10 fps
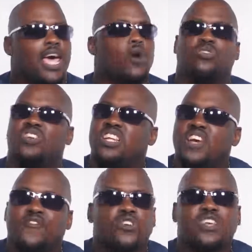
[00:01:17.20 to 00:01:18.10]
It was a
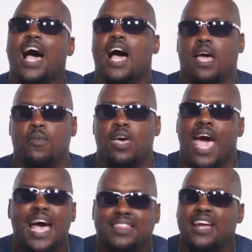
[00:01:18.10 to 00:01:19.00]
different time
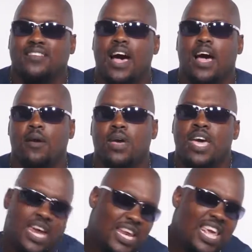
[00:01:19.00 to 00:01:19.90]
at that time.
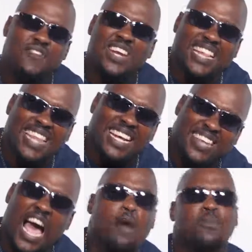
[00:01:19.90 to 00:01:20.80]
And even at that
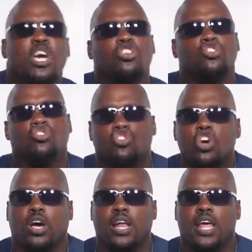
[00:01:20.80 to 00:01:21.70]
time, he
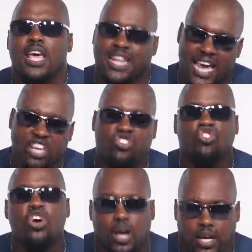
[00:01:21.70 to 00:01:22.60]
understood that
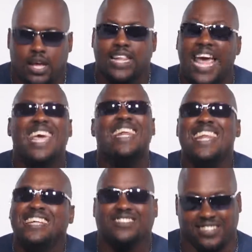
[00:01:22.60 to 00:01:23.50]
he
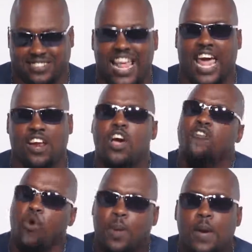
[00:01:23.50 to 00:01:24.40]
needs to stand
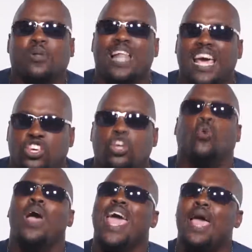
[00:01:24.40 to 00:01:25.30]
for people like
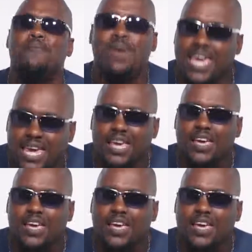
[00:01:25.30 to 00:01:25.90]
you and me.